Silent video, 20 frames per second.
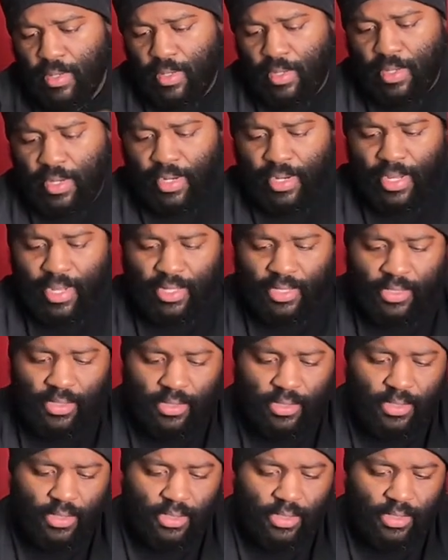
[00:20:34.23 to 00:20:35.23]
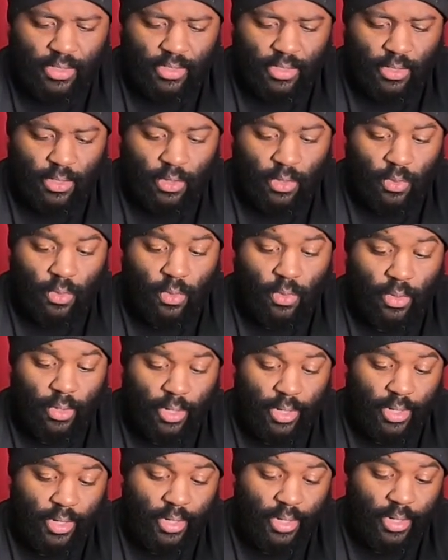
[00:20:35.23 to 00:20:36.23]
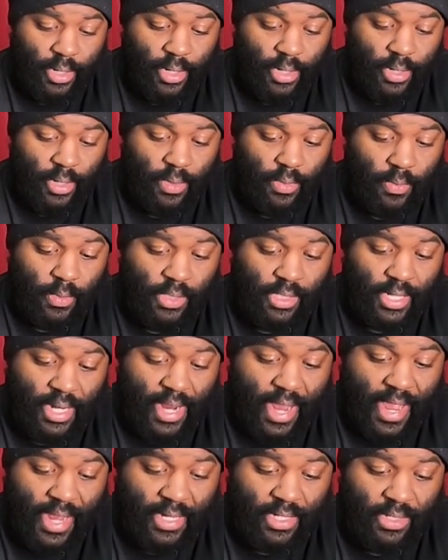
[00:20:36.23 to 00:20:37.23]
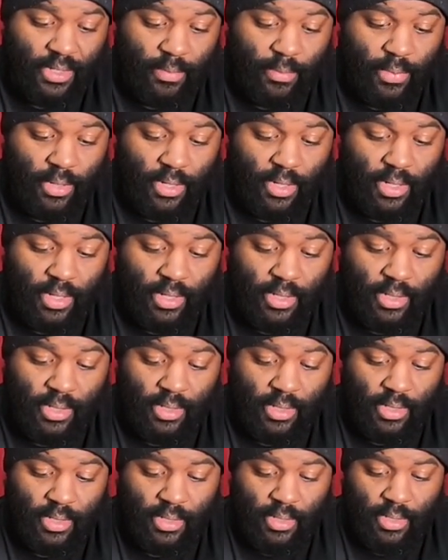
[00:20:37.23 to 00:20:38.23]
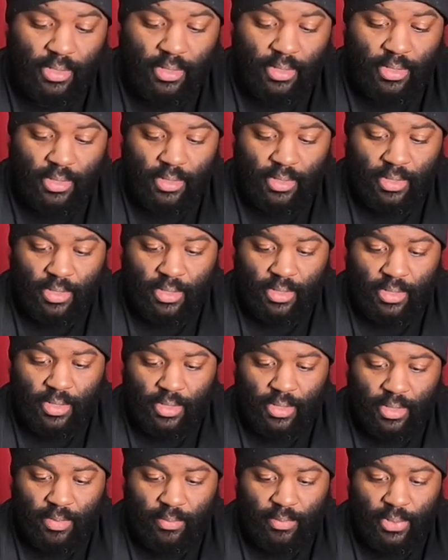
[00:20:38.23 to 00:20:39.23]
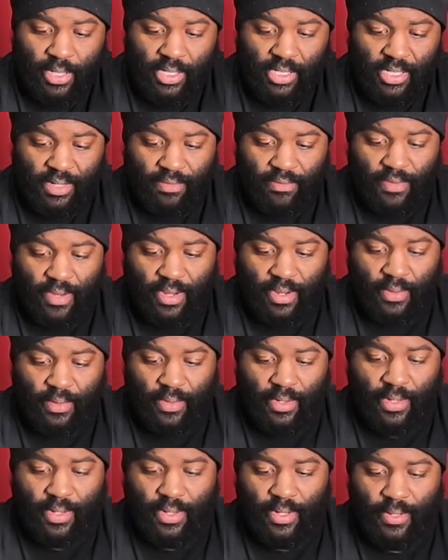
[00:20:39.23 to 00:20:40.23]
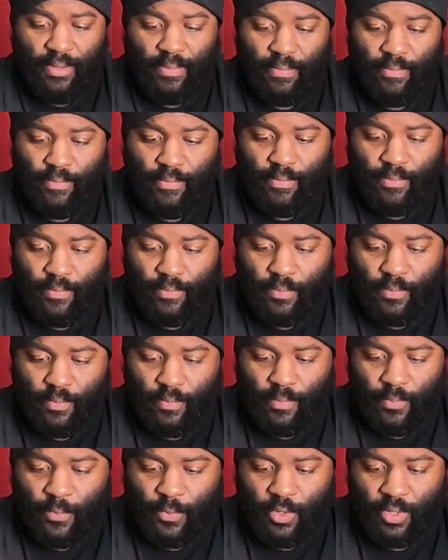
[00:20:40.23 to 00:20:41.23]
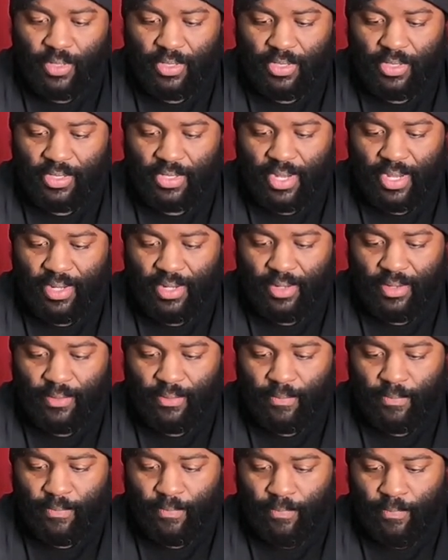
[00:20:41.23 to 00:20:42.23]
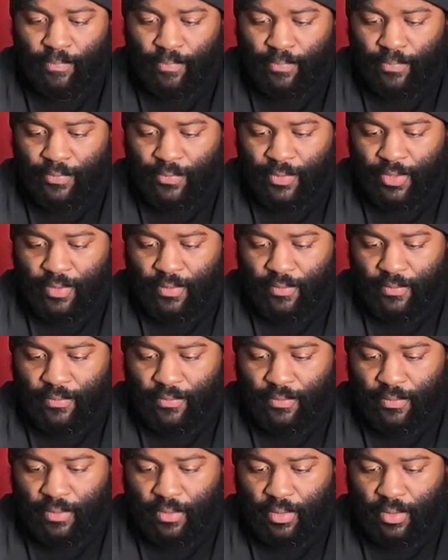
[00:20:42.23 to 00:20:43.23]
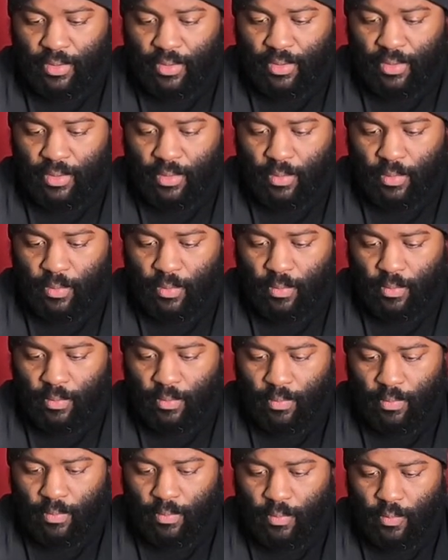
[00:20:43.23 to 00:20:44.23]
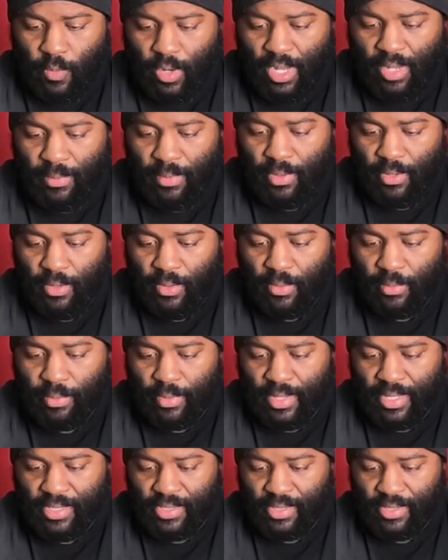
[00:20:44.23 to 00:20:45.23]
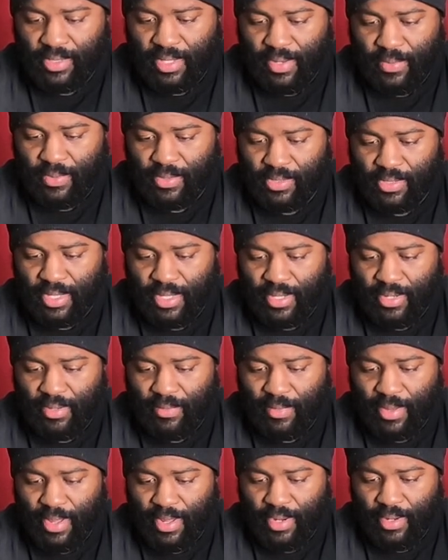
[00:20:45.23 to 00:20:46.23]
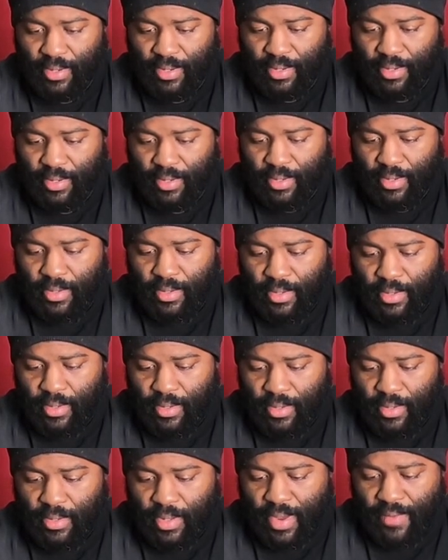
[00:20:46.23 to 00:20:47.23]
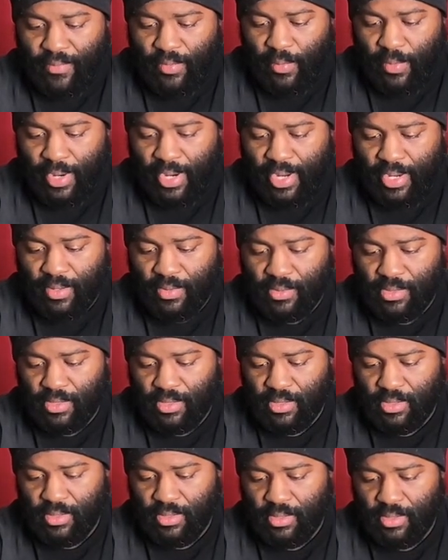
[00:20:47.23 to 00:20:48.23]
And the next lure, which I actually bought a bunch, I found on the site for way below the price that they were selling them at everywhere else,